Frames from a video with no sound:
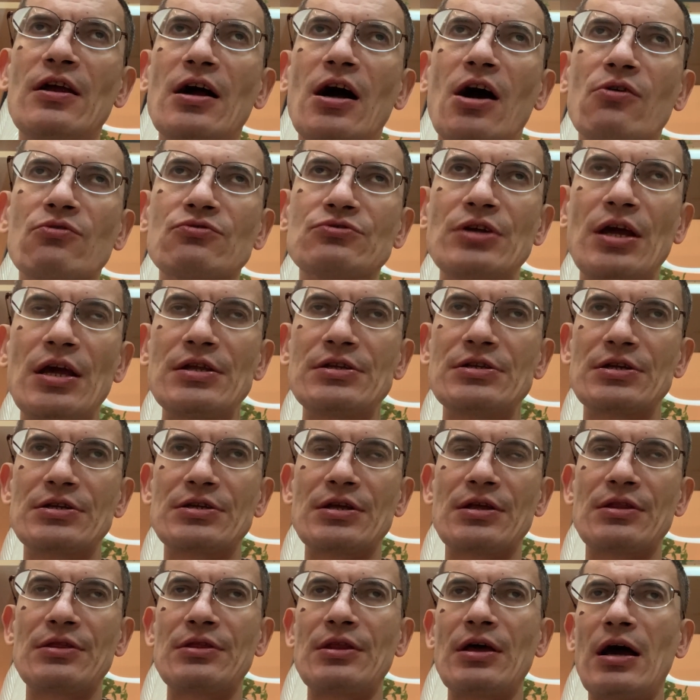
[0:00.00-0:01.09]
outdated,
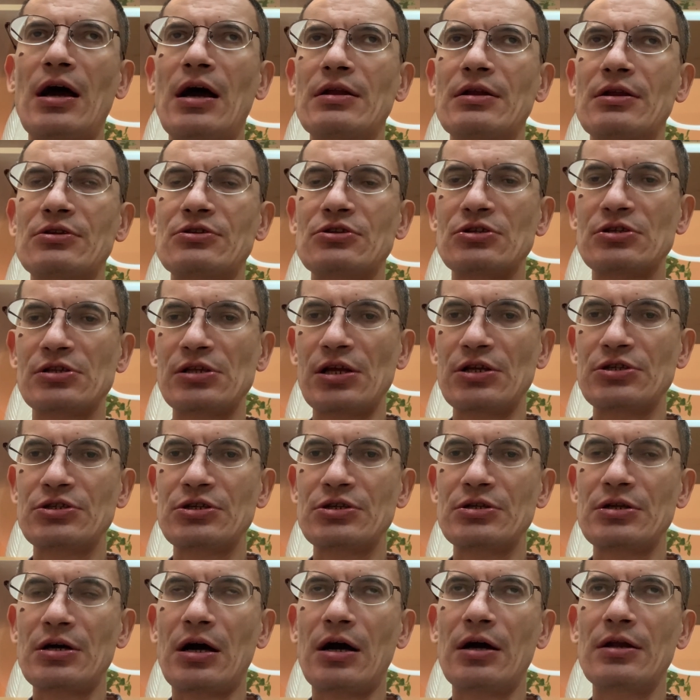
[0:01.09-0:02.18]
and then a
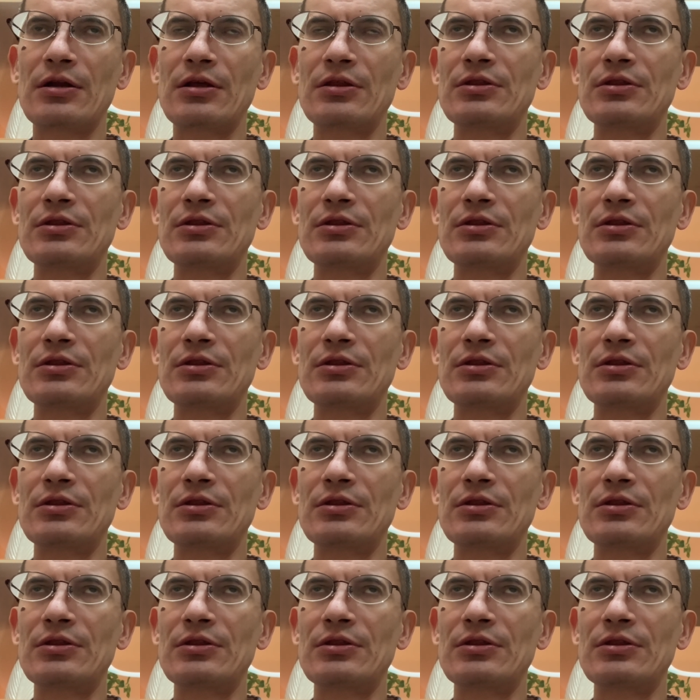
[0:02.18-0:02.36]
translation done